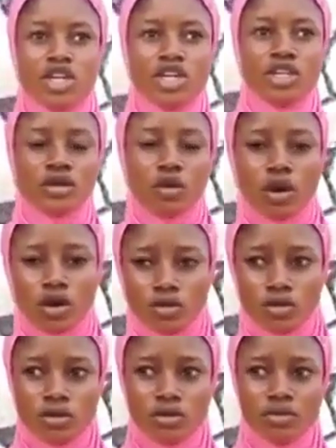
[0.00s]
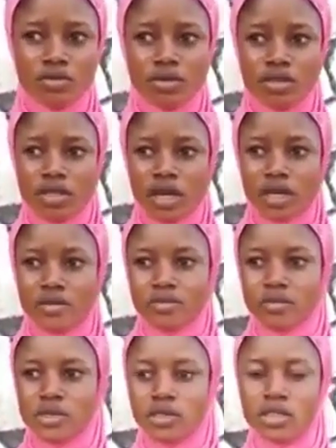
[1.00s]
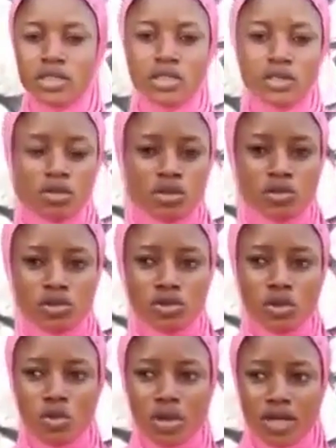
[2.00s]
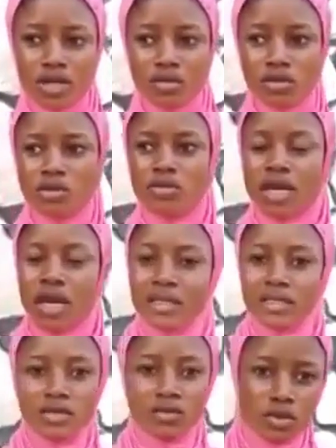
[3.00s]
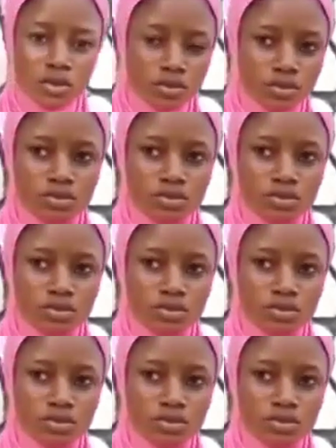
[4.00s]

However, she has also accused him of trying to use her for rituals.